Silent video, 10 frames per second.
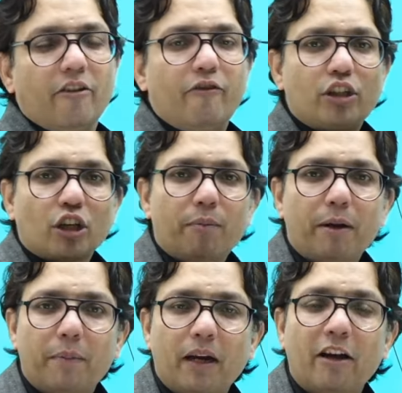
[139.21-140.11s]
which all
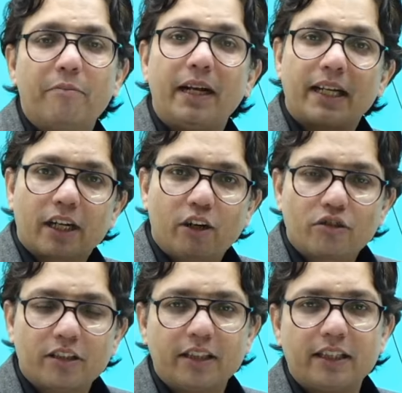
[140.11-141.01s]
people have bank
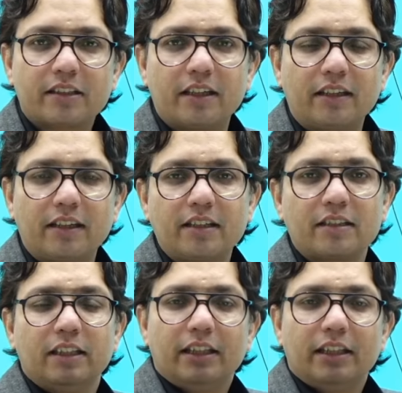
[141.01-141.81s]
accounts in these countries.